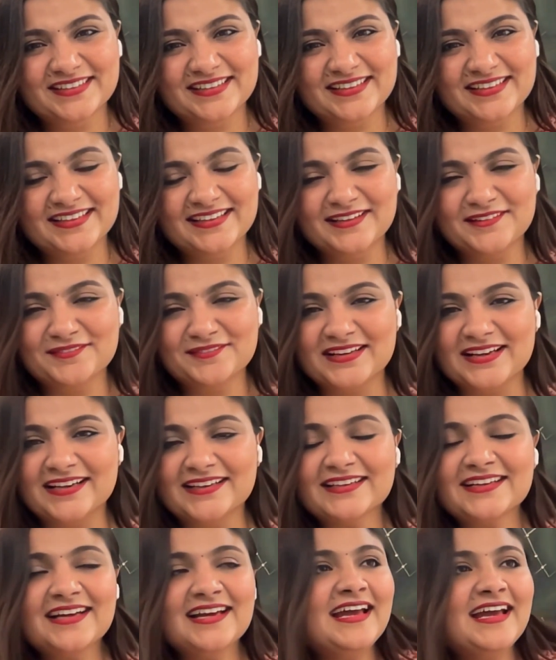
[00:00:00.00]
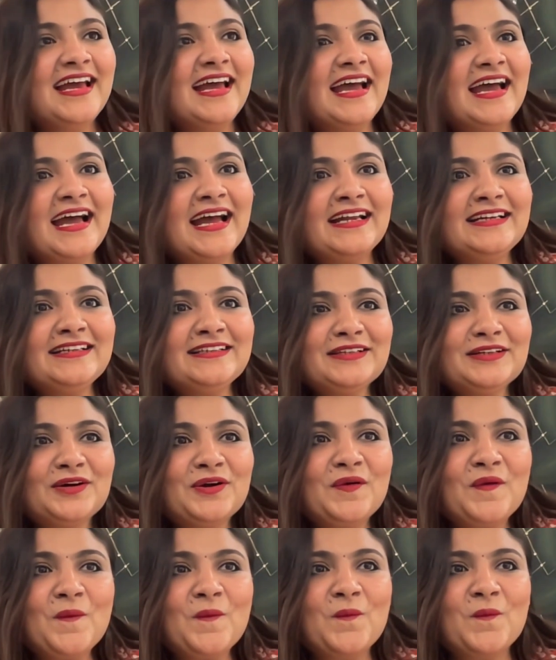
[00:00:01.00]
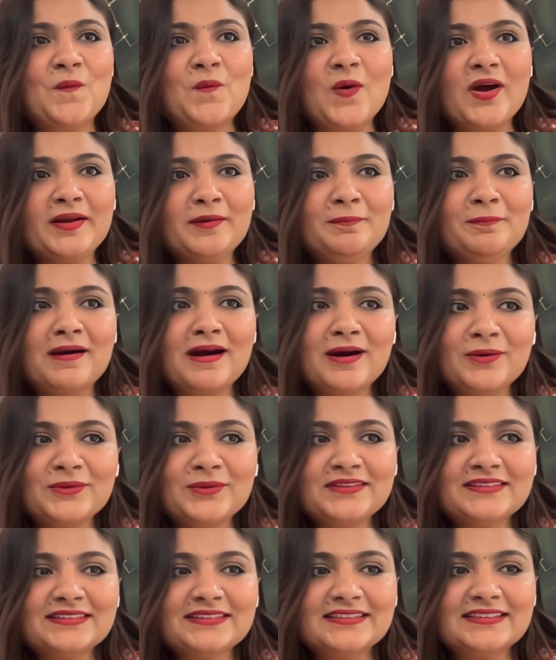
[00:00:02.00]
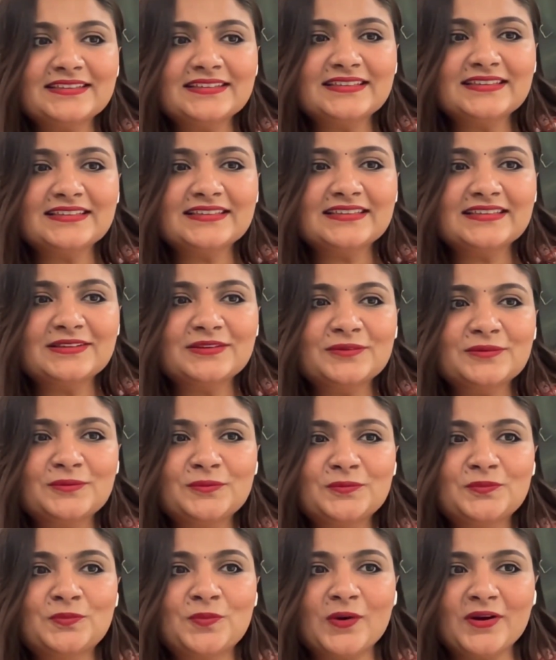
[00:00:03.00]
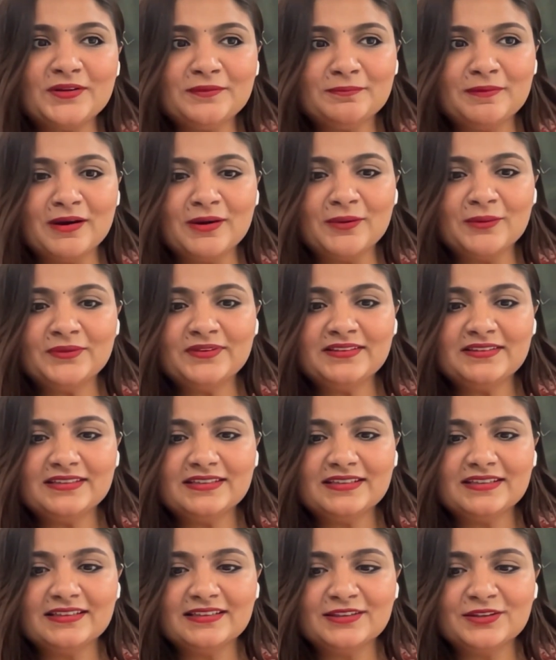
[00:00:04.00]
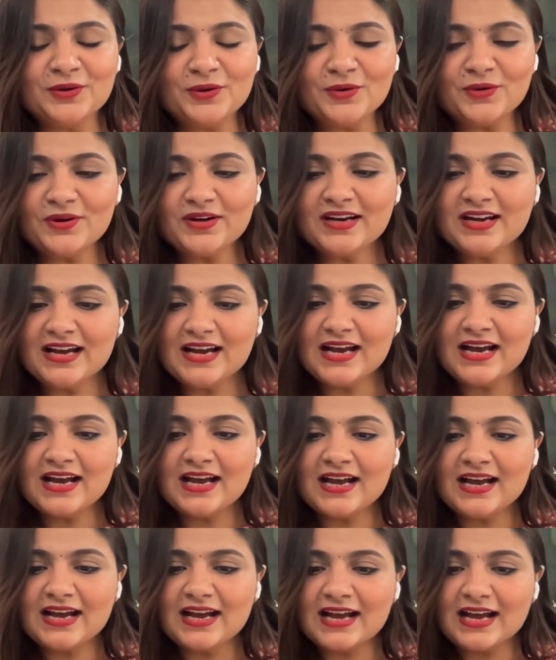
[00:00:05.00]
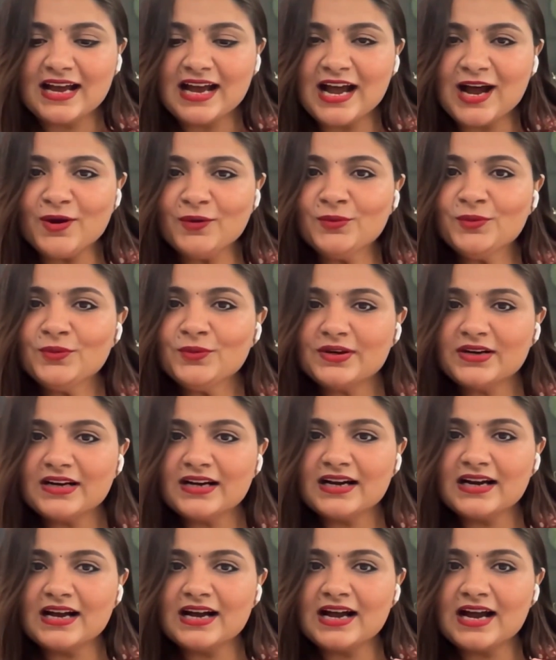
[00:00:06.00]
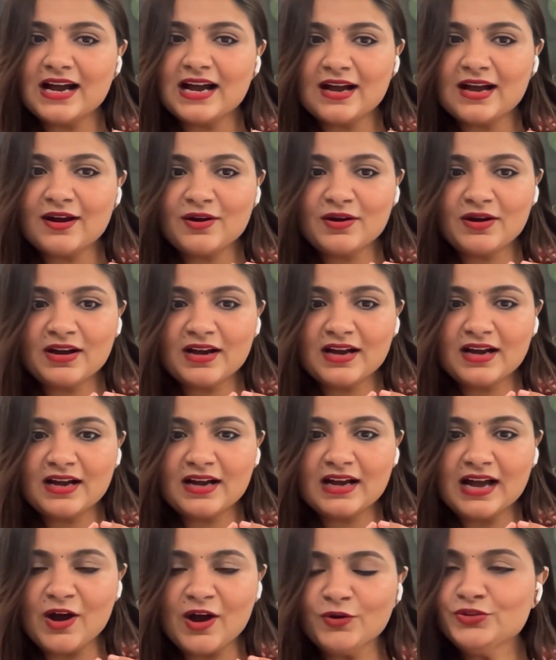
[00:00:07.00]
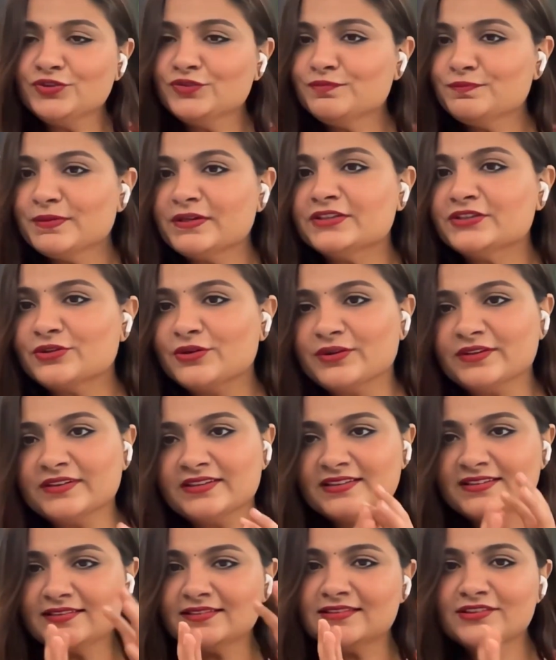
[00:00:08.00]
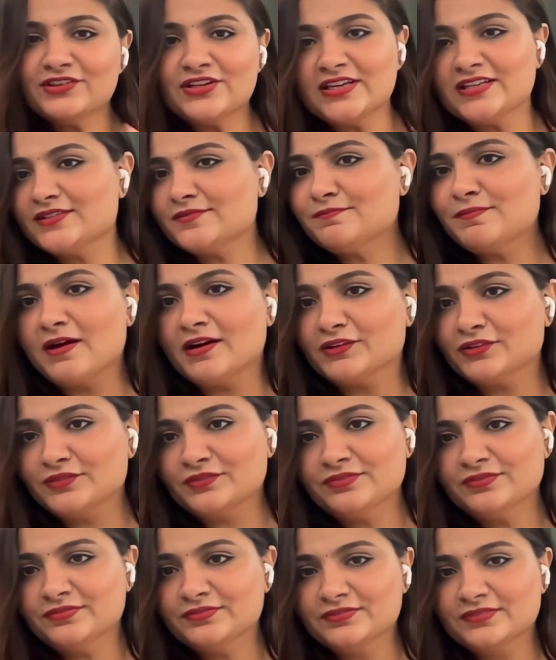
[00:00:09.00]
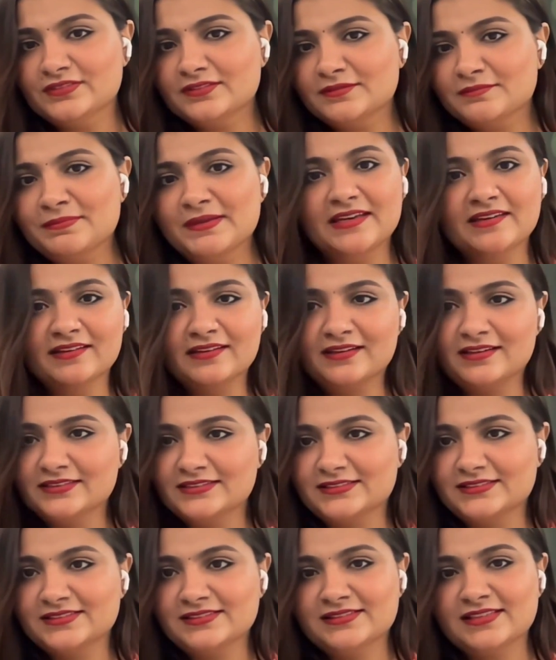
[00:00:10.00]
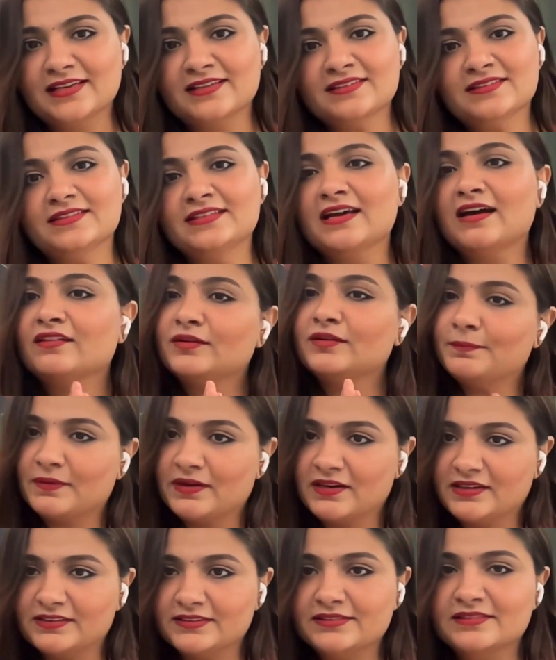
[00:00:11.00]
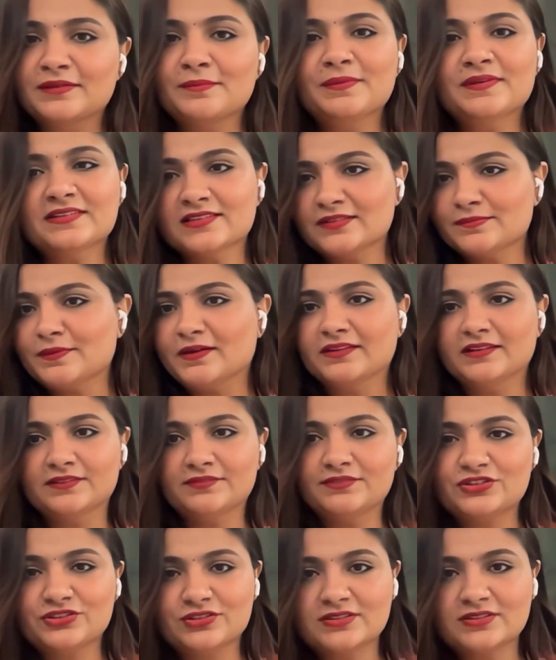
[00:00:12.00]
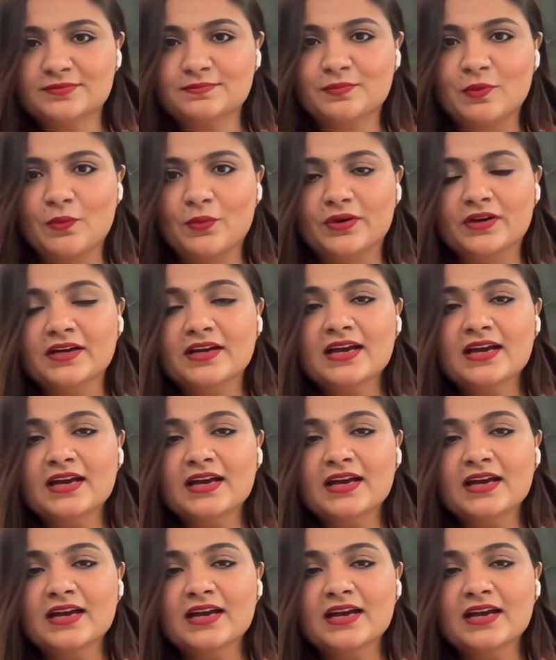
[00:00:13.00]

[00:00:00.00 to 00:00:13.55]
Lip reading: I love that. And what about, what about, you know, how how you've built your, this is the creative part of being an artist. There's the other part, the business part that we just spoke.